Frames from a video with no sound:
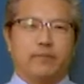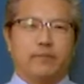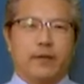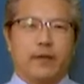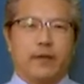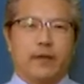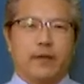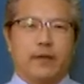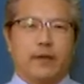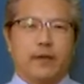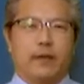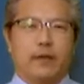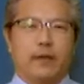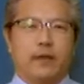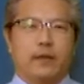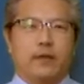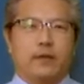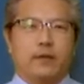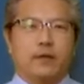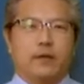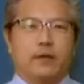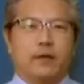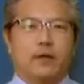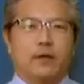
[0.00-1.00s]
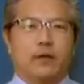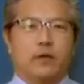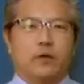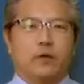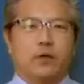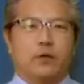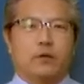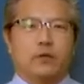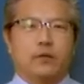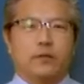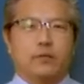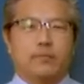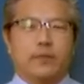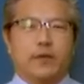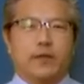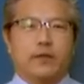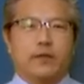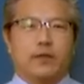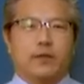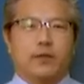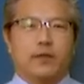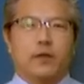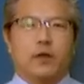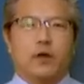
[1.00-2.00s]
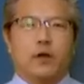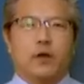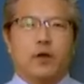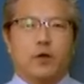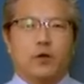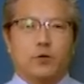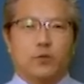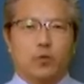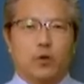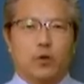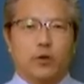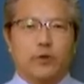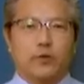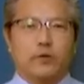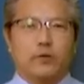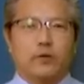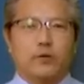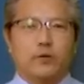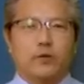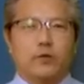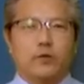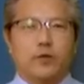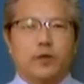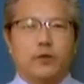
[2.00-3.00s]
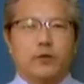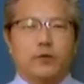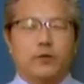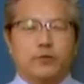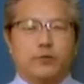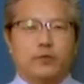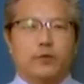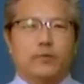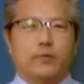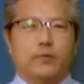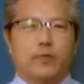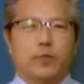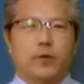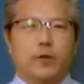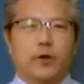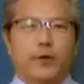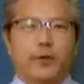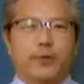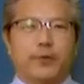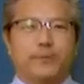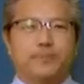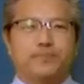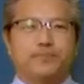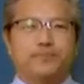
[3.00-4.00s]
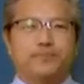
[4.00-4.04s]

by the hardness of the water.